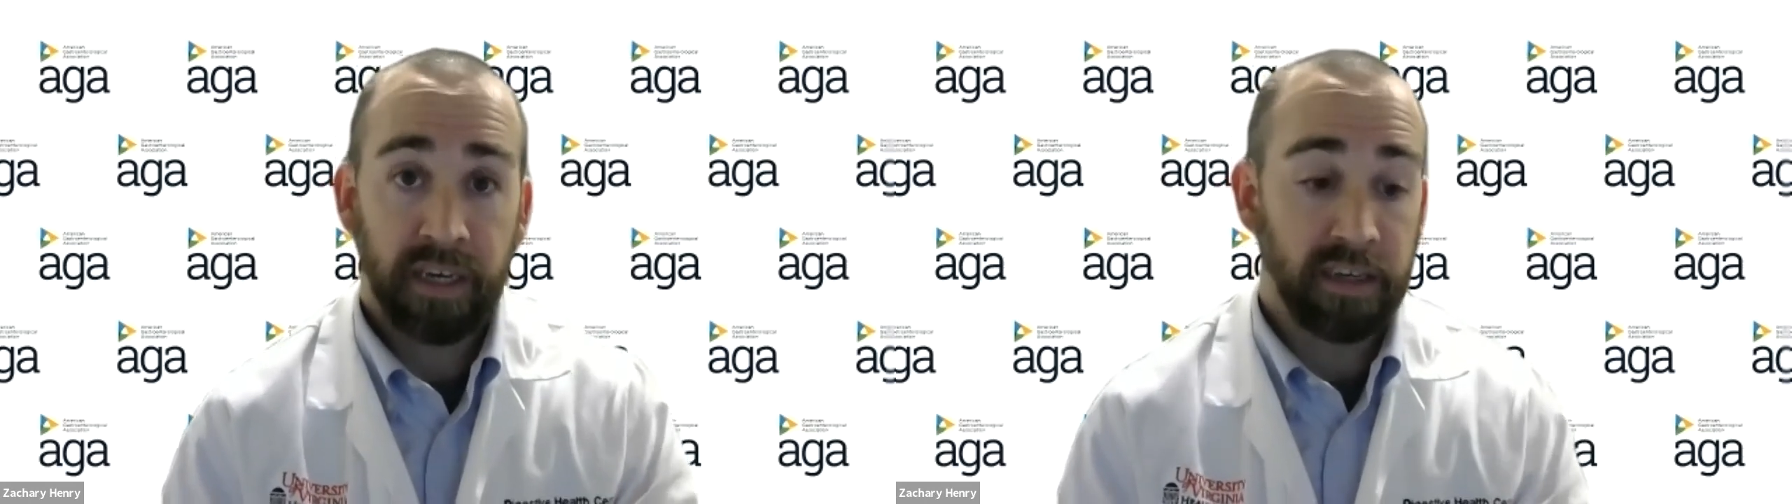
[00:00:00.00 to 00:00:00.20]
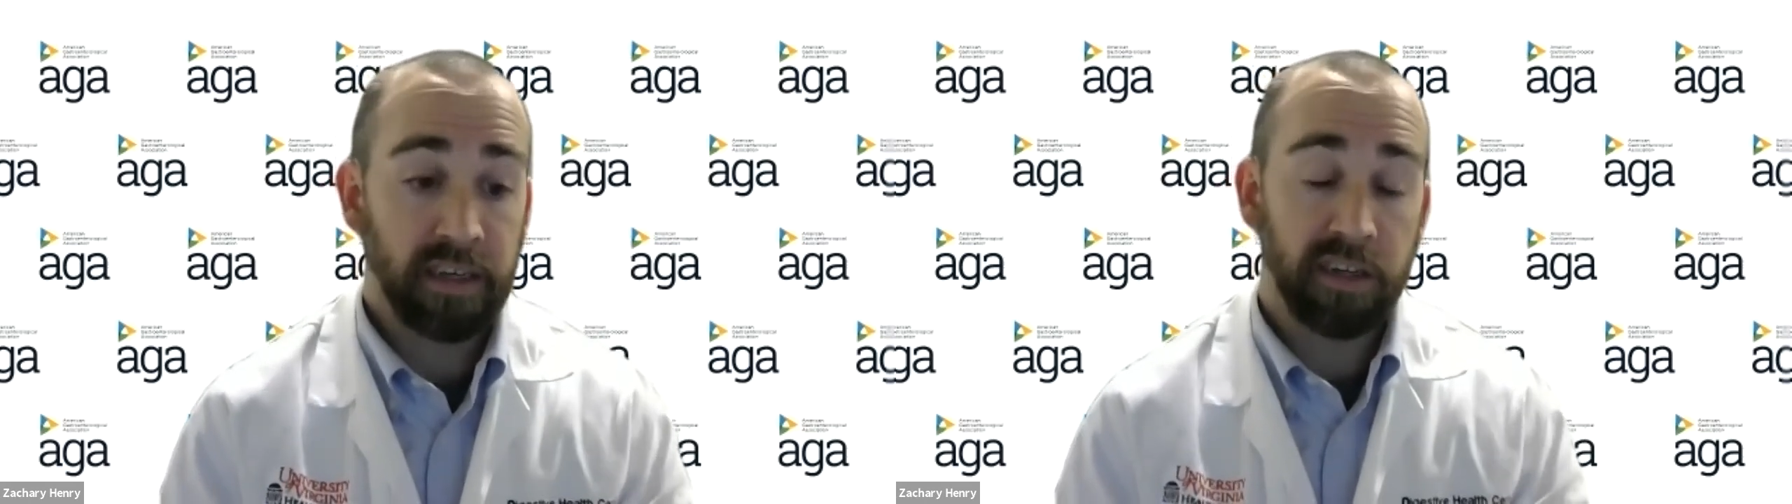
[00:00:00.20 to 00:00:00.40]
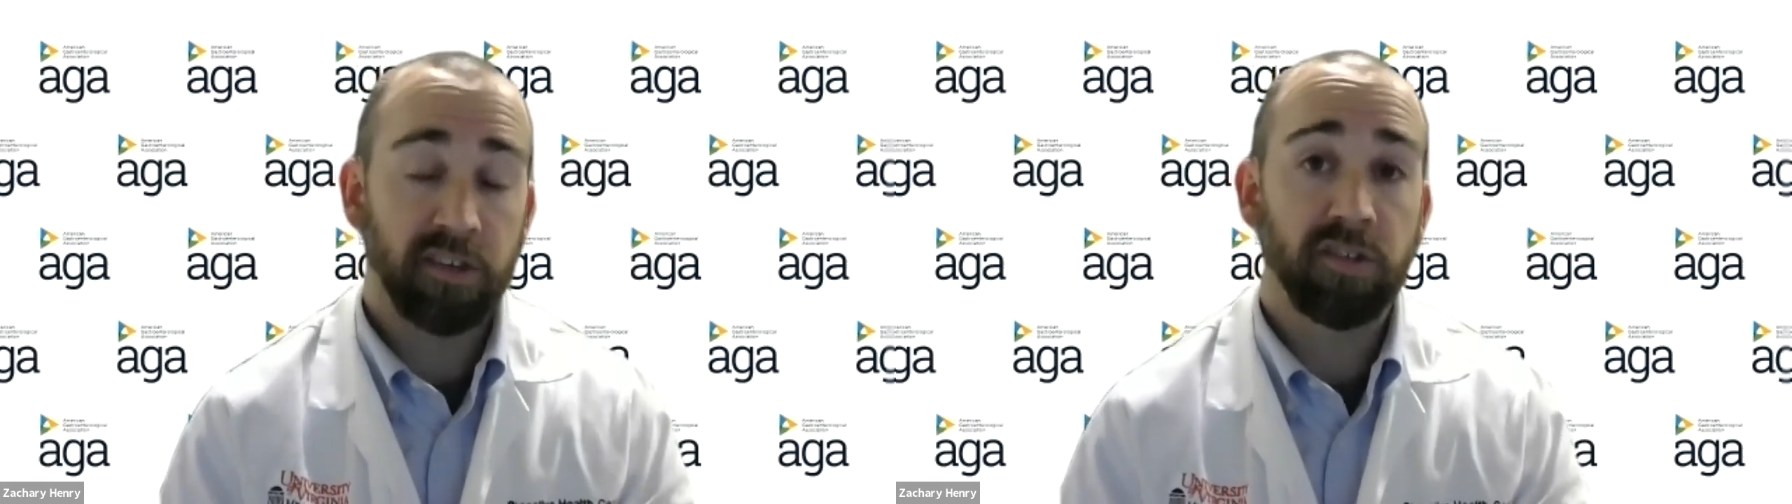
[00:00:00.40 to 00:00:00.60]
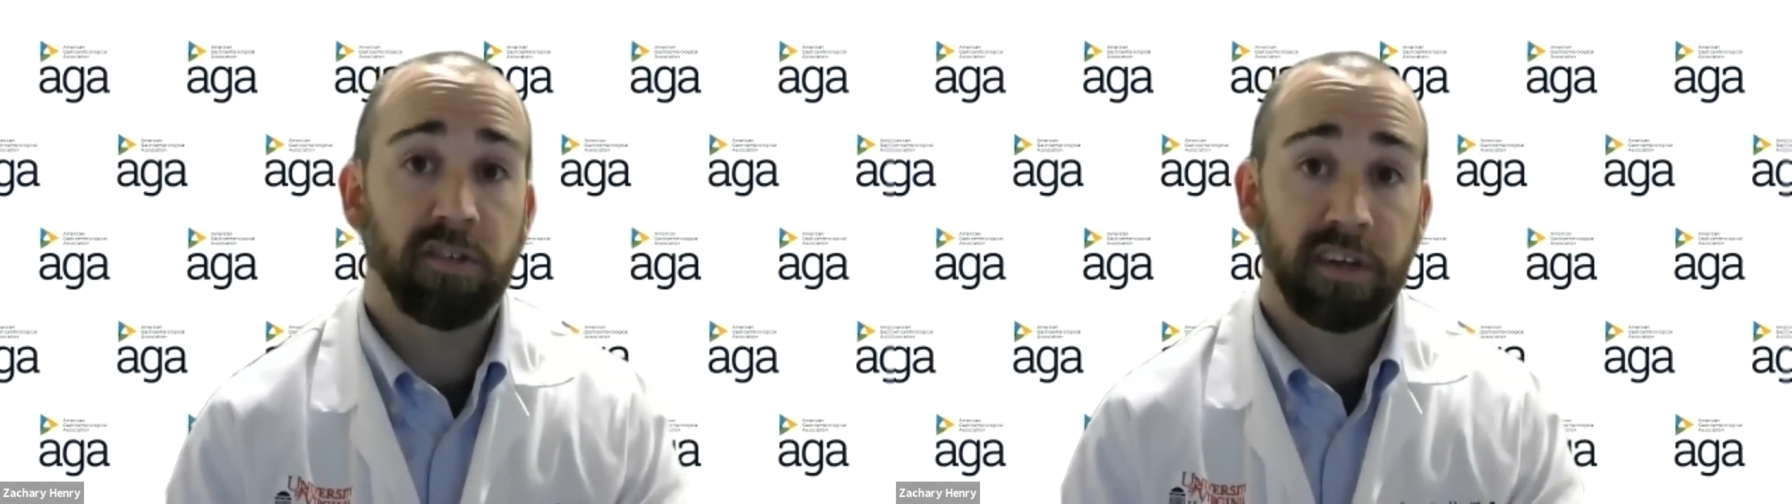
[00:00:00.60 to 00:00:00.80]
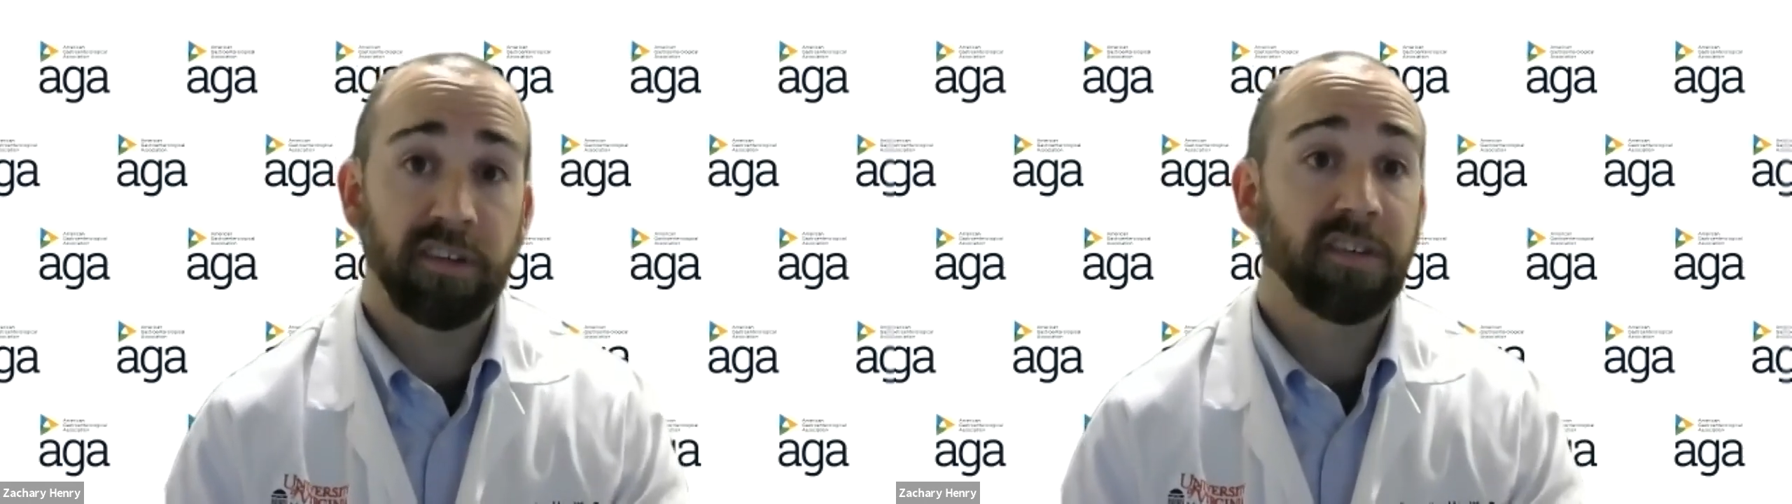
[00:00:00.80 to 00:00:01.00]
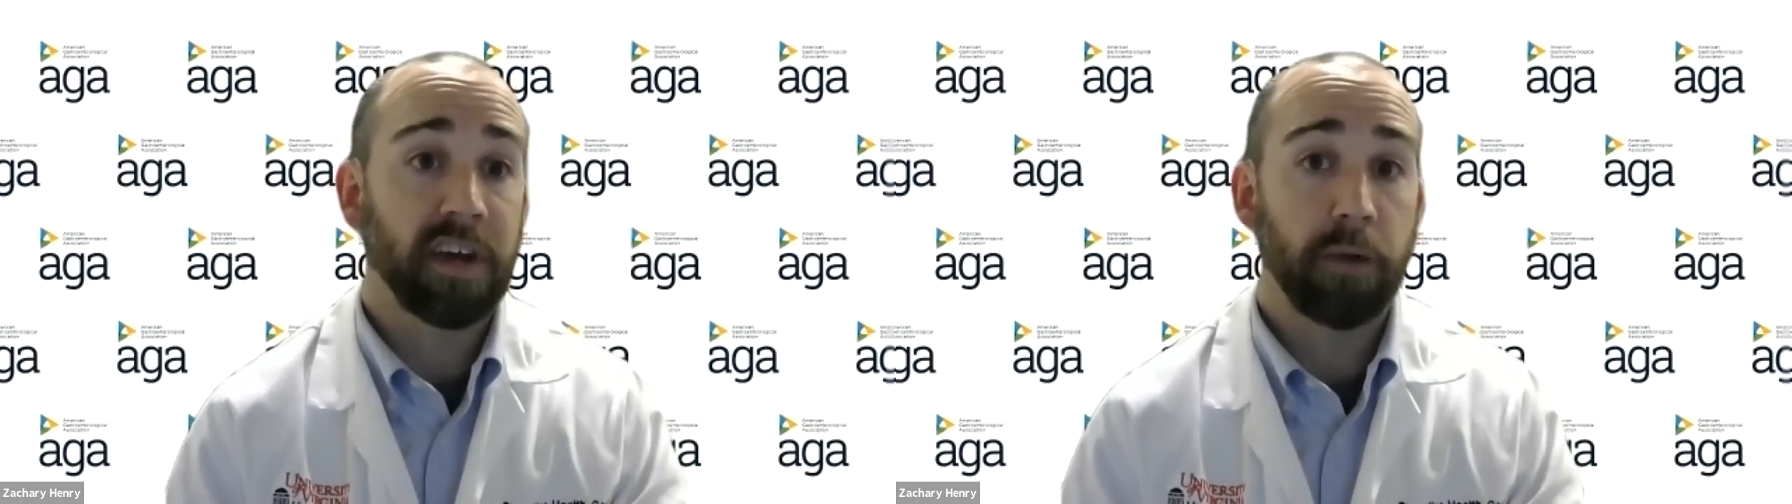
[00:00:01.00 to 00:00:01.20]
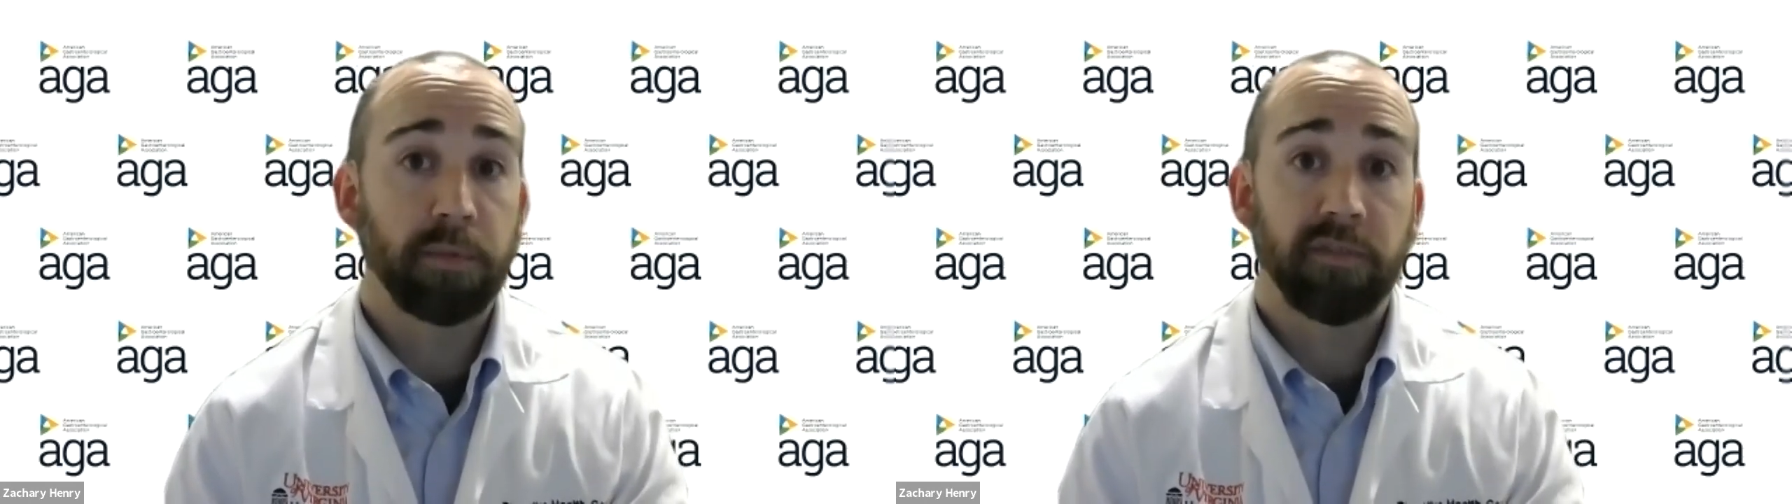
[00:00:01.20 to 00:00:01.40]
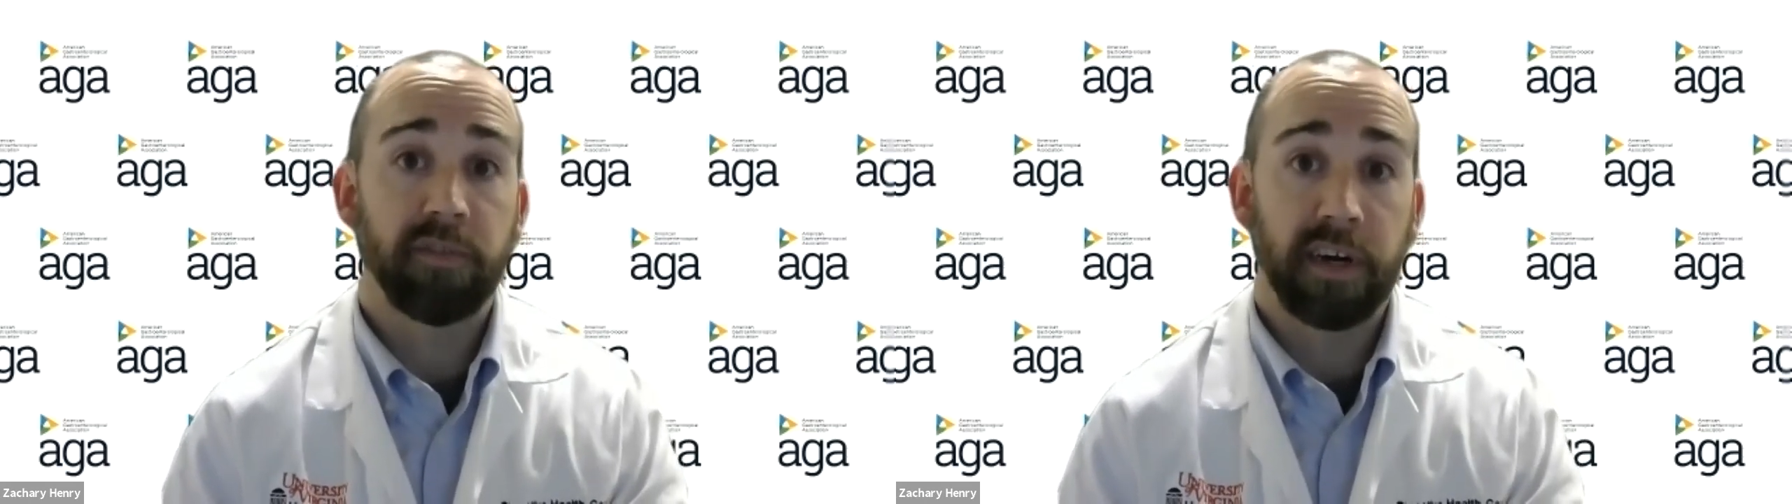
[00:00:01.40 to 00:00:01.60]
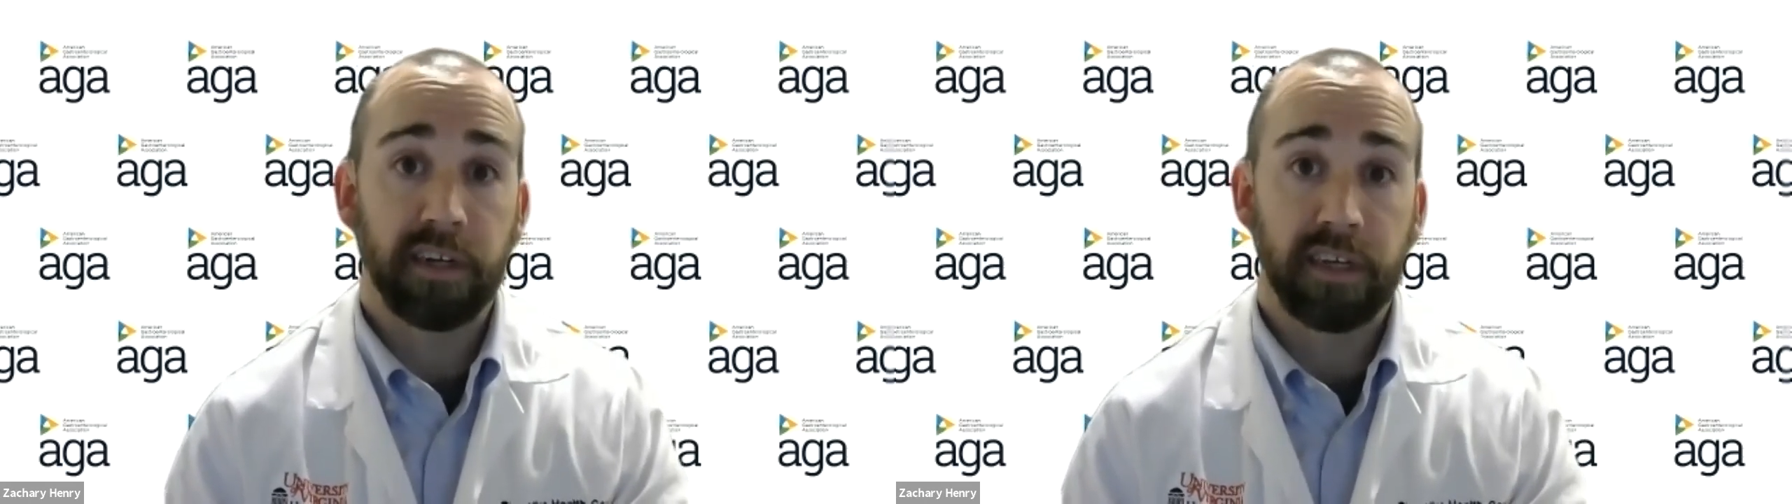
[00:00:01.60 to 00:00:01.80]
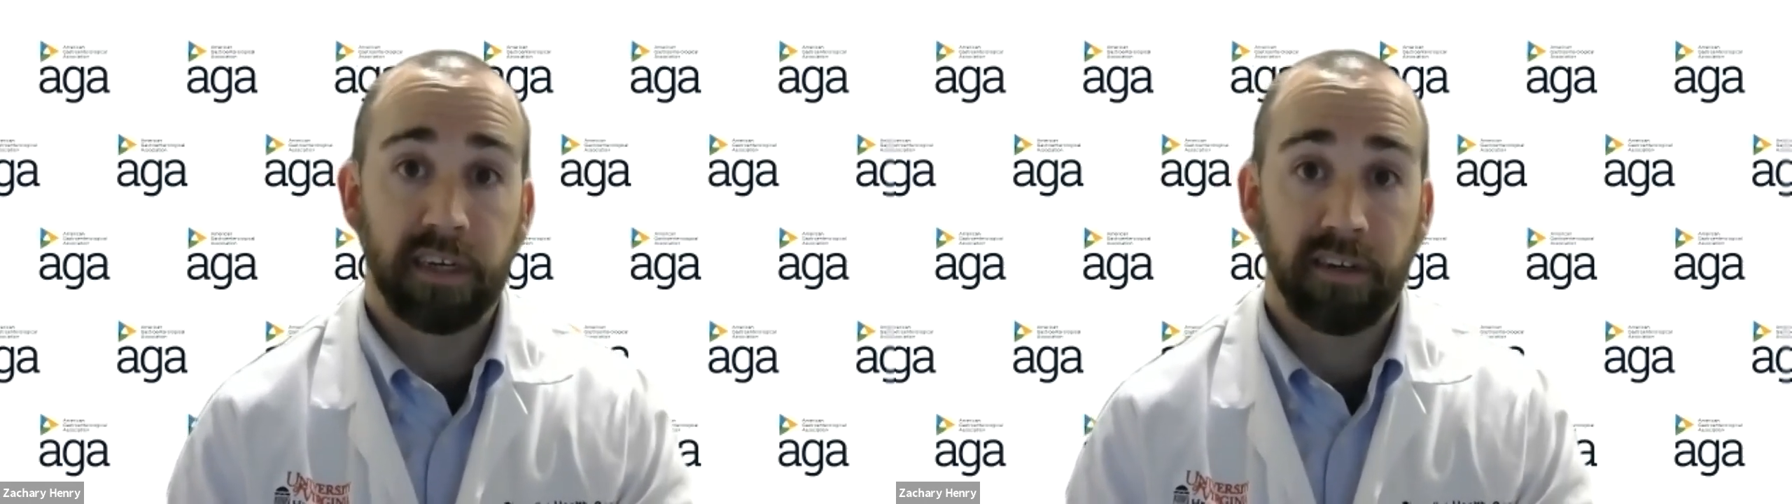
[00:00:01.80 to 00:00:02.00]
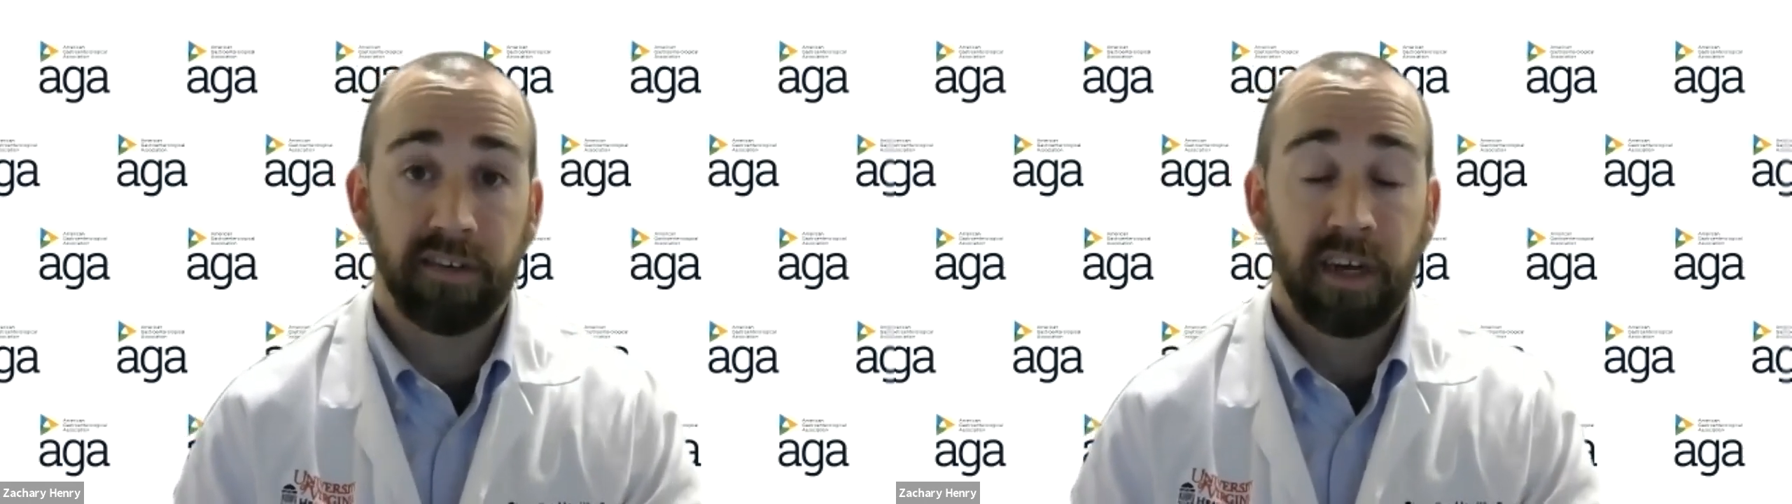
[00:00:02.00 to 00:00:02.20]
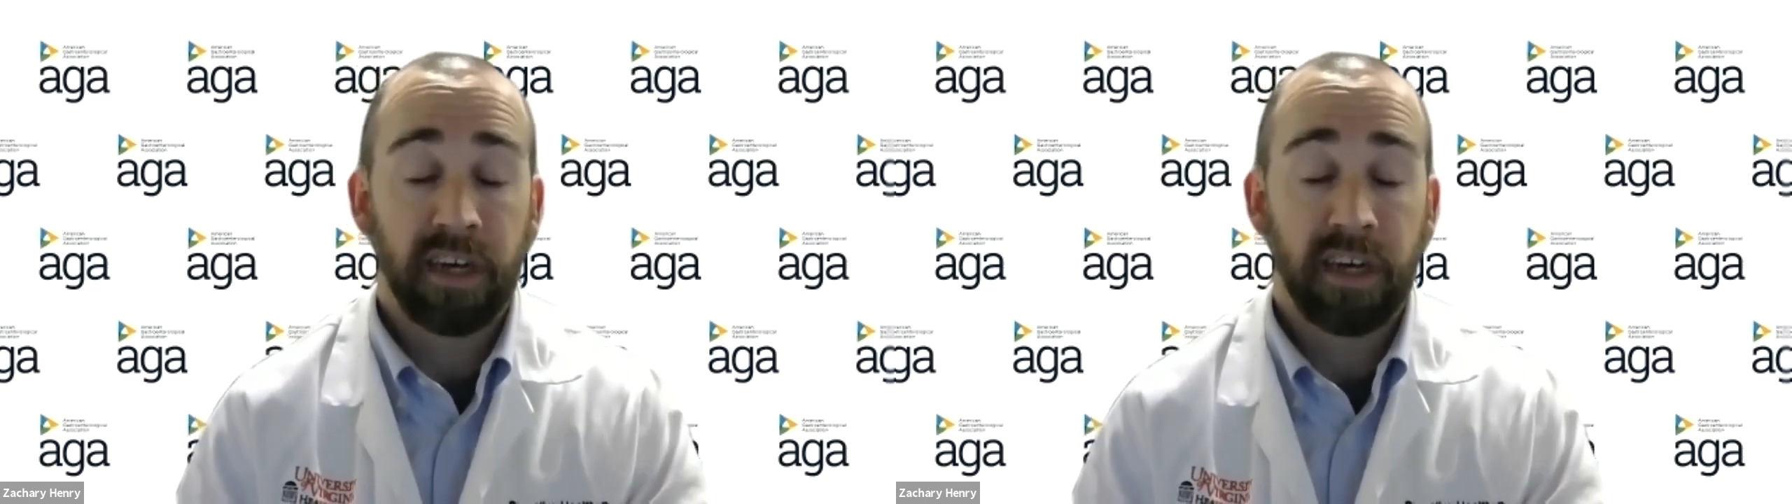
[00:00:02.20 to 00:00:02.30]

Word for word: The initial endoscopic findings